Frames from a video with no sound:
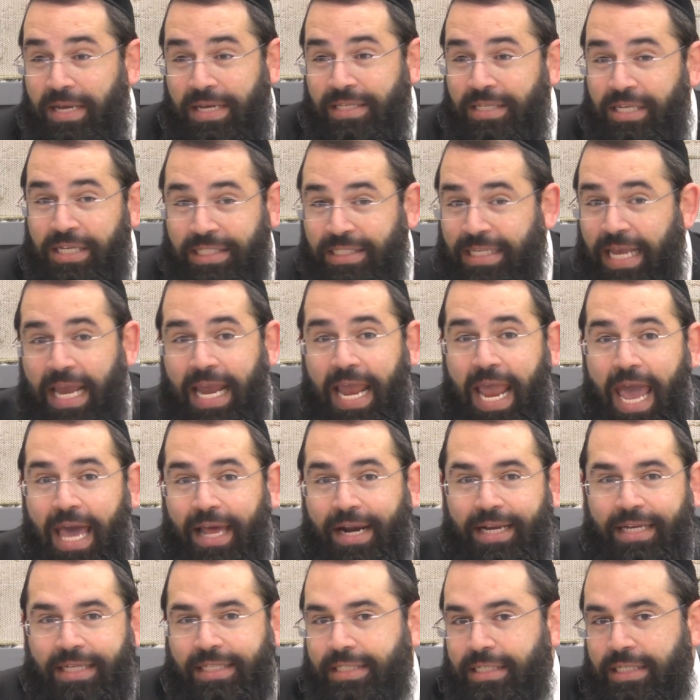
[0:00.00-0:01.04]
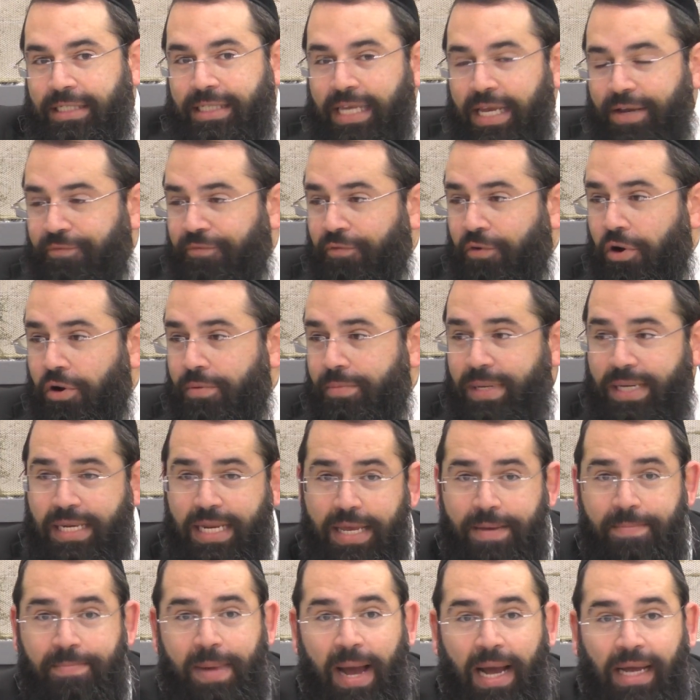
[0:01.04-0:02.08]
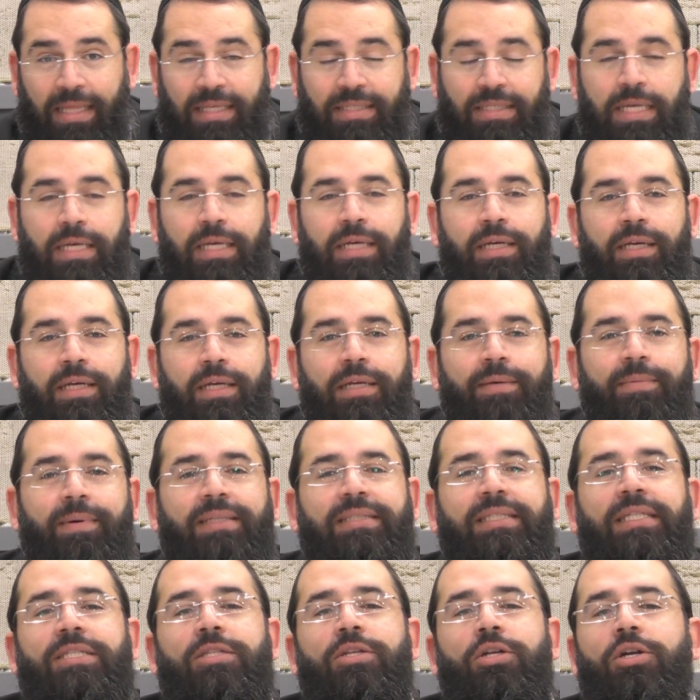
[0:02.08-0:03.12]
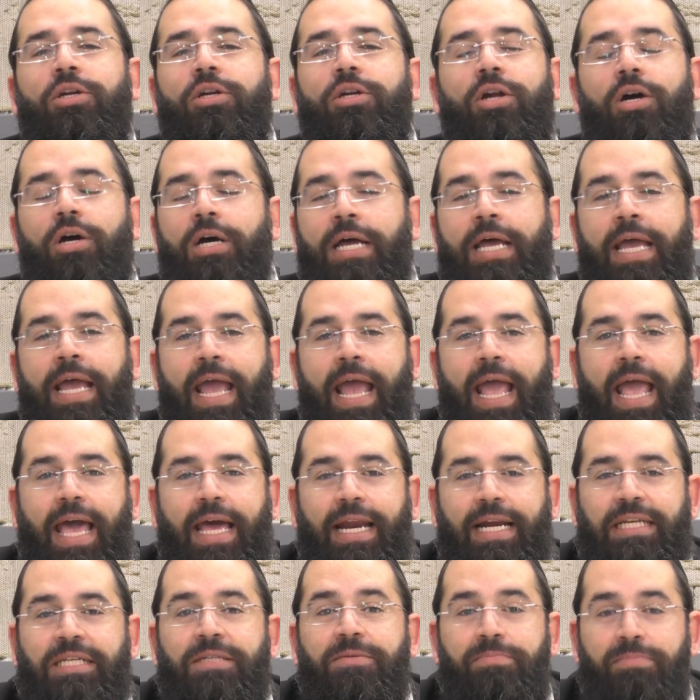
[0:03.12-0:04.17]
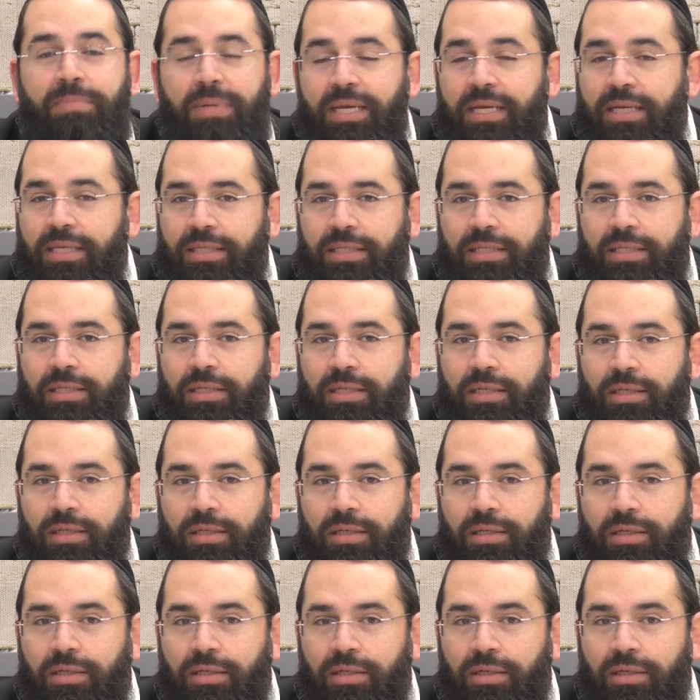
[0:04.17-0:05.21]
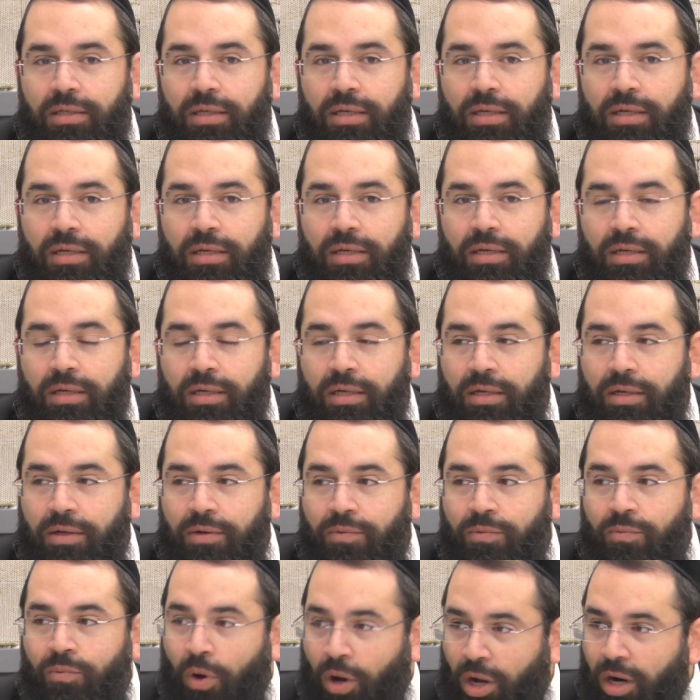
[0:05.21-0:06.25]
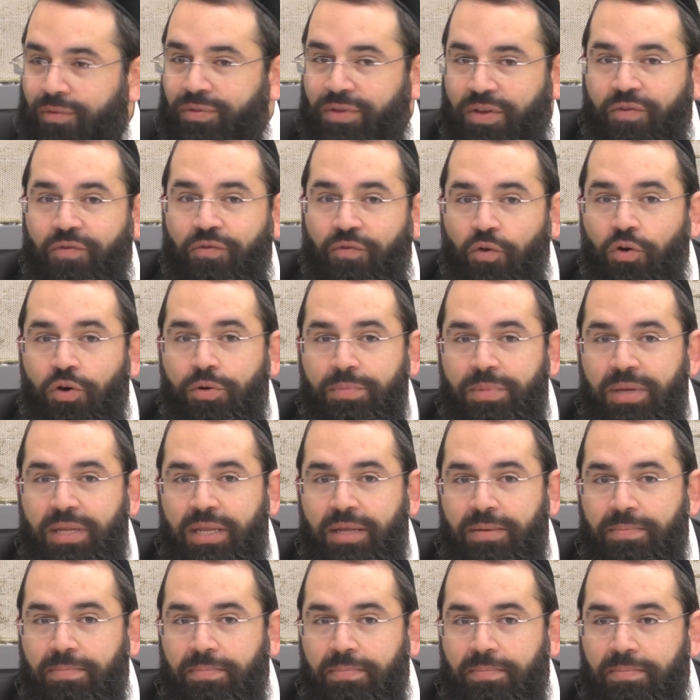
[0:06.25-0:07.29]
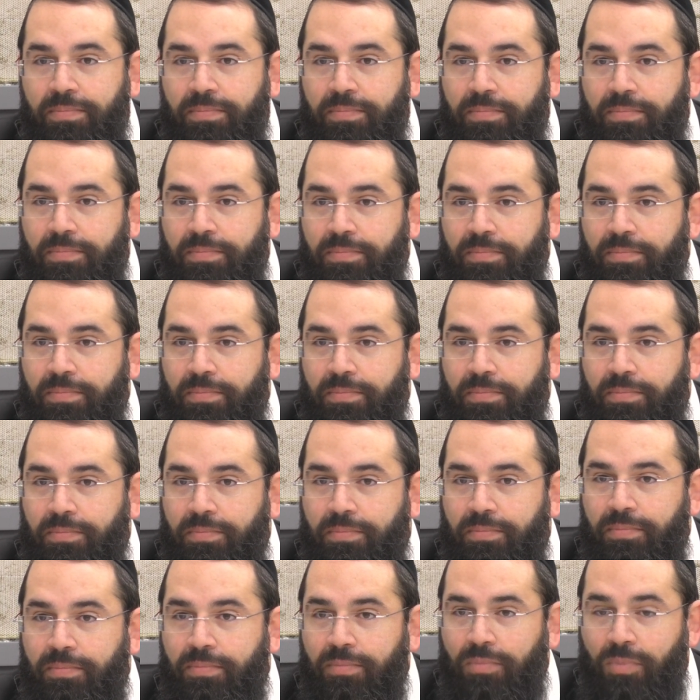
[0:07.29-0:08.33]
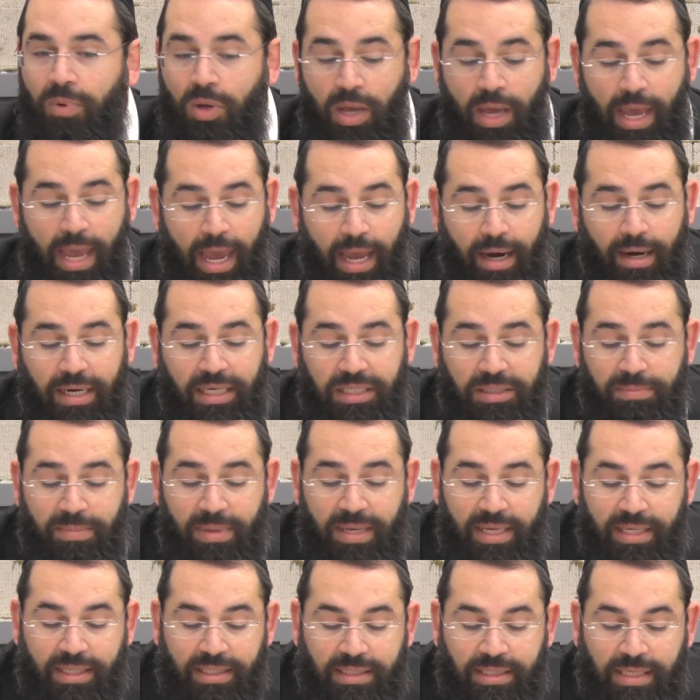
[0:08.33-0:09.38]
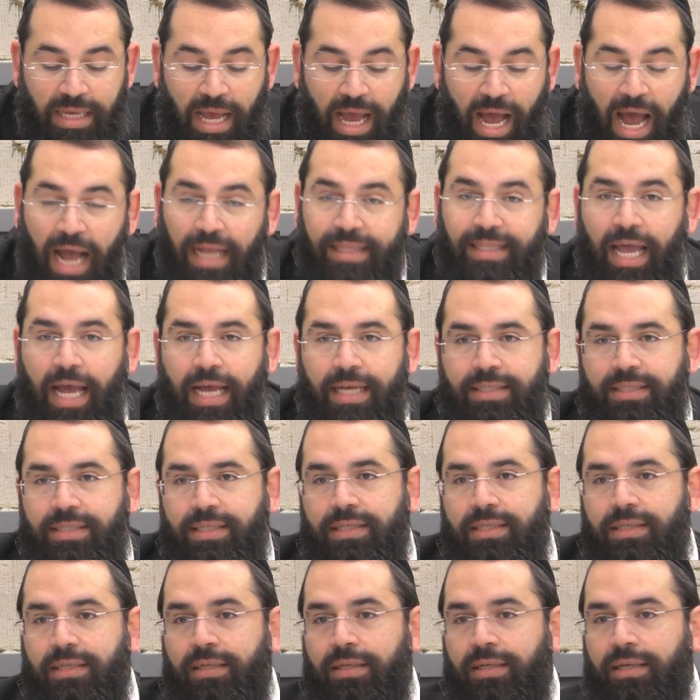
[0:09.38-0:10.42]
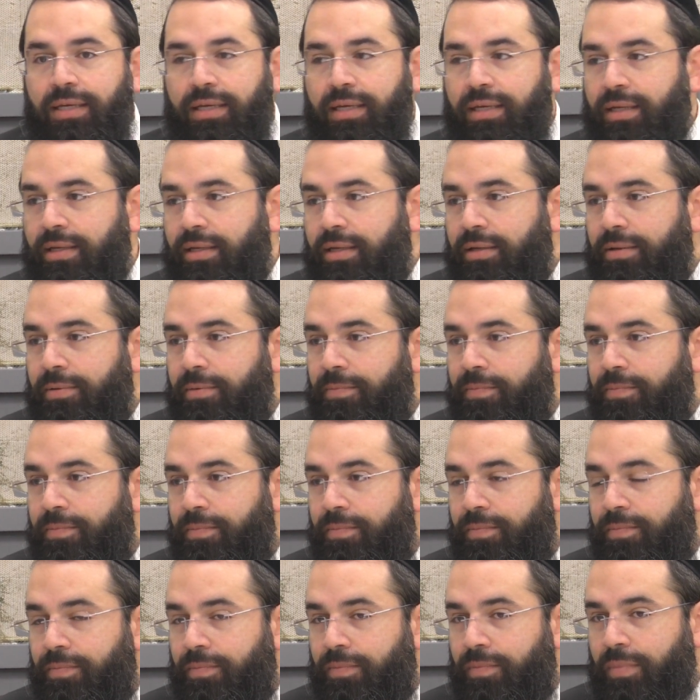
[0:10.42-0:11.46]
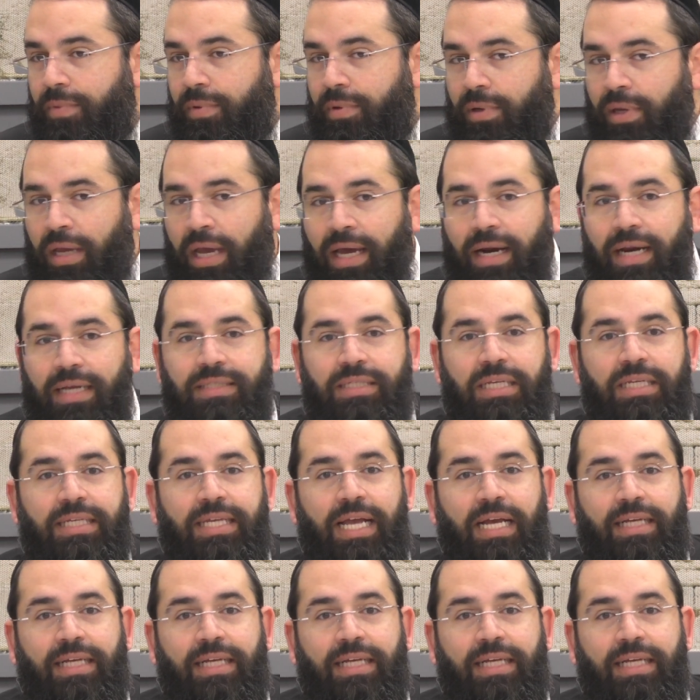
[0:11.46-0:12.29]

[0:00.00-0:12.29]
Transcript: you say erez, you say 4 minim. One says, no. Erez means one of the 4 minim. Erez means hadas. Erez is